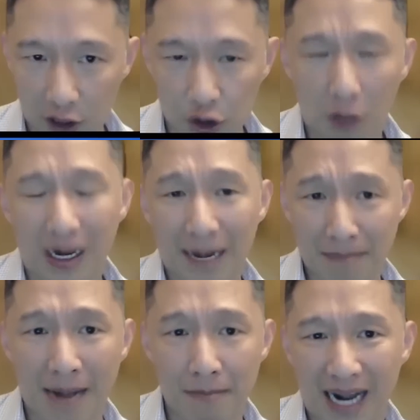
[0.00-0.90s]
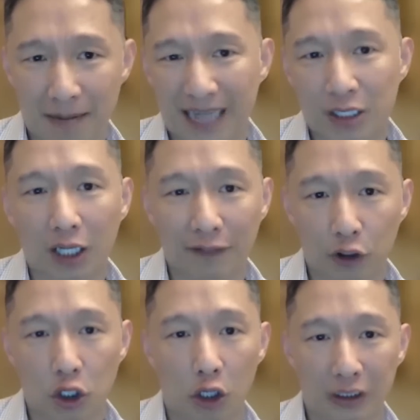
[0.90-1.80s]
so my target for
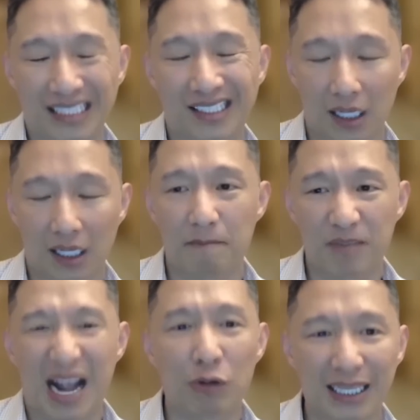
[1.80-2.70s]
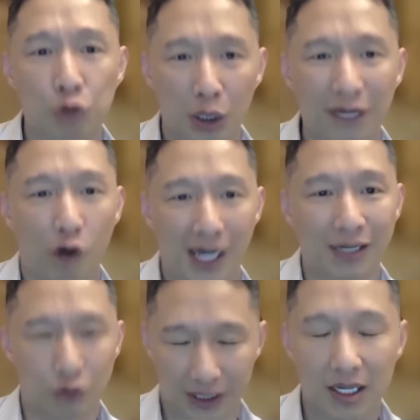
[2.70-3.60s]
gold is, I would say
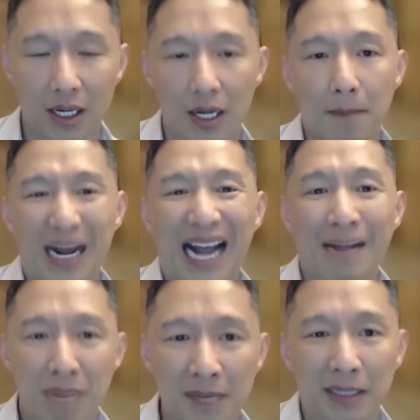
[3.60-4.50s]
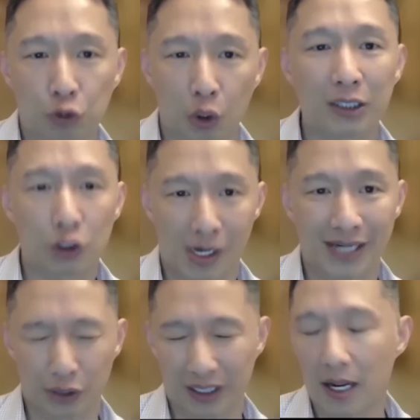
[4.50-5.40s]
2,400, but at minimum
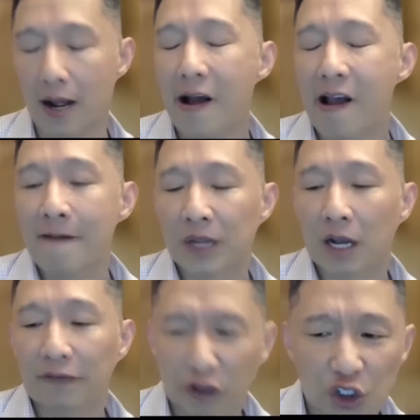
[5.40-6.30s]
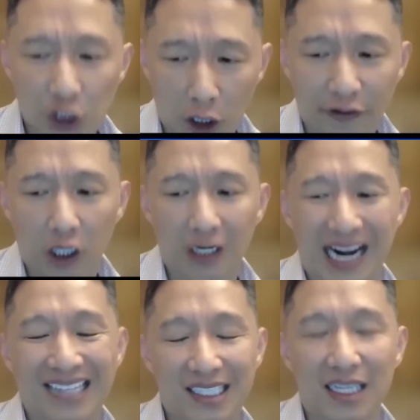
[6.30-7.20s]
2,200. For silver,
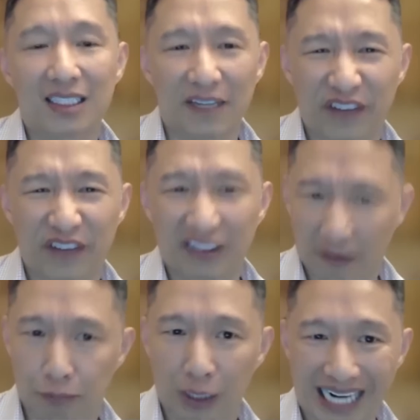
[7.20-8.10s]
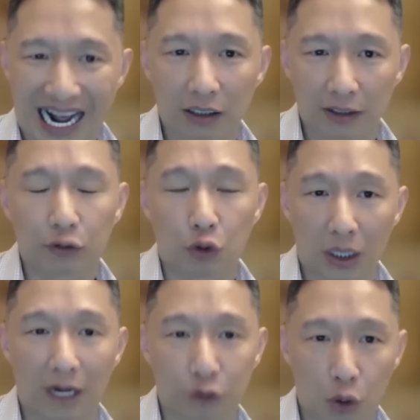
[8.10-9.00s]
I see a definitive breakout
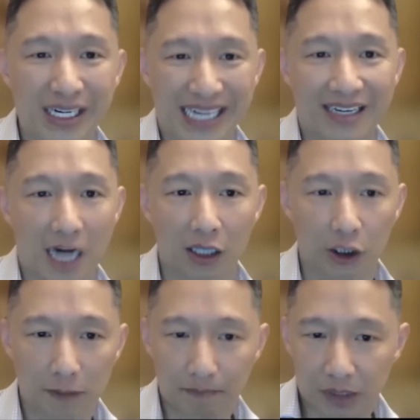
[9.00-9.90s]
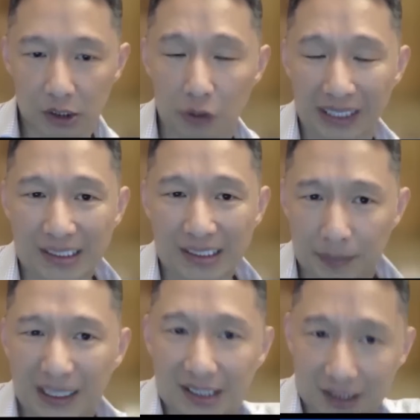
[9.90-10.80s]
of $28. So it's a
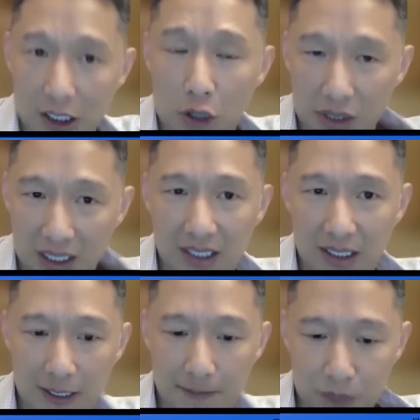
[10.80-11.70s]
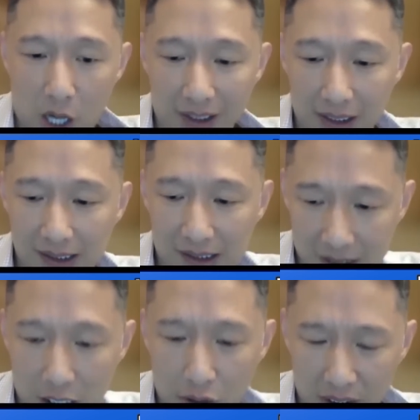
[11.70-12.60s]
bit slower,
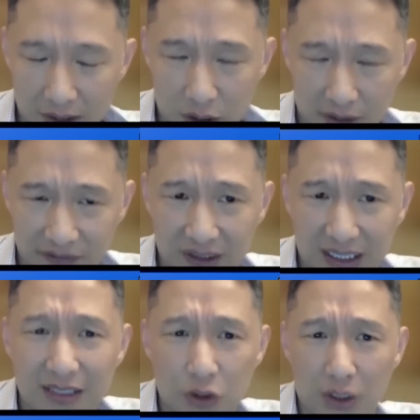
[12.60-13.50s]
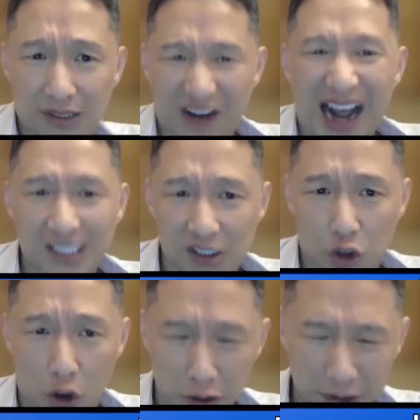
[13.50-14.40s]
sort of didn't do as fast as
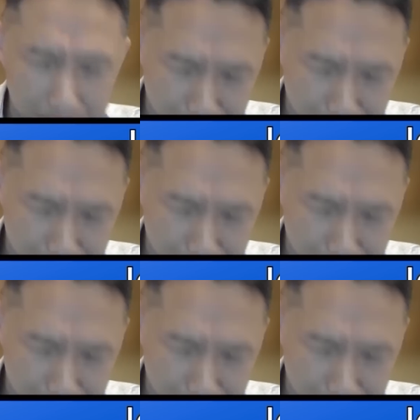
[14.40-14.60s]
gold.